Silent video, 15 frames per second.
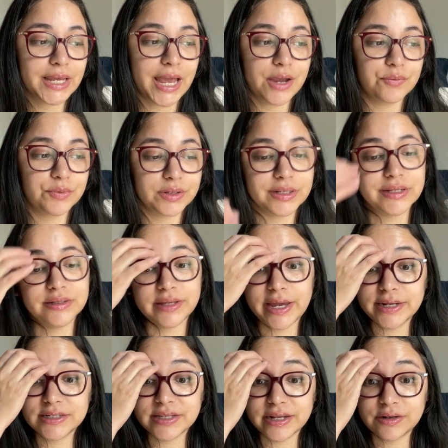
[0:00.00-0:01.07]
I really
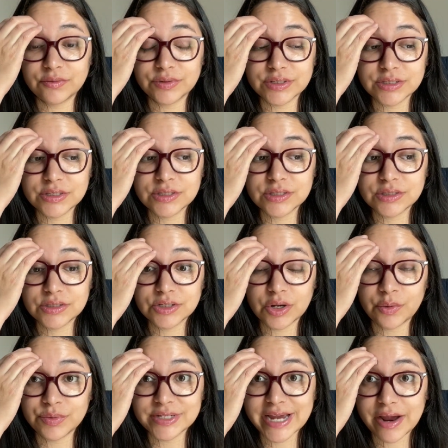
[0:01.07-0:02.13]
liked that it was
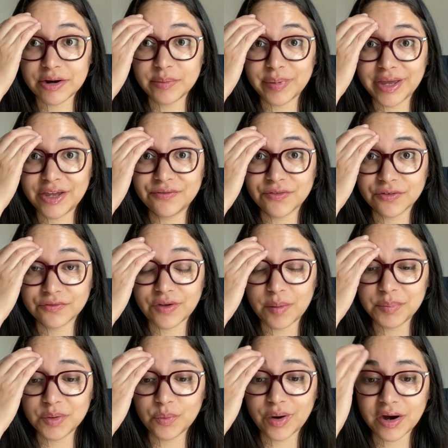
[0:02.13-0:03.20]
toned down a bit for
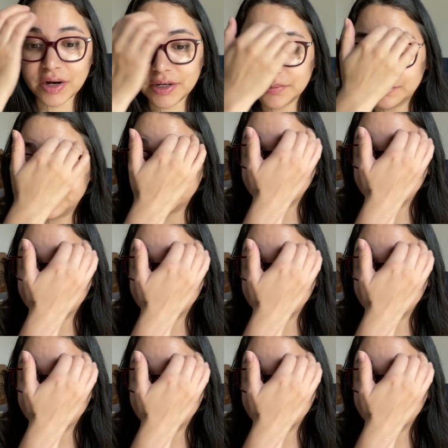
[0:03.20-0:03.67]
February.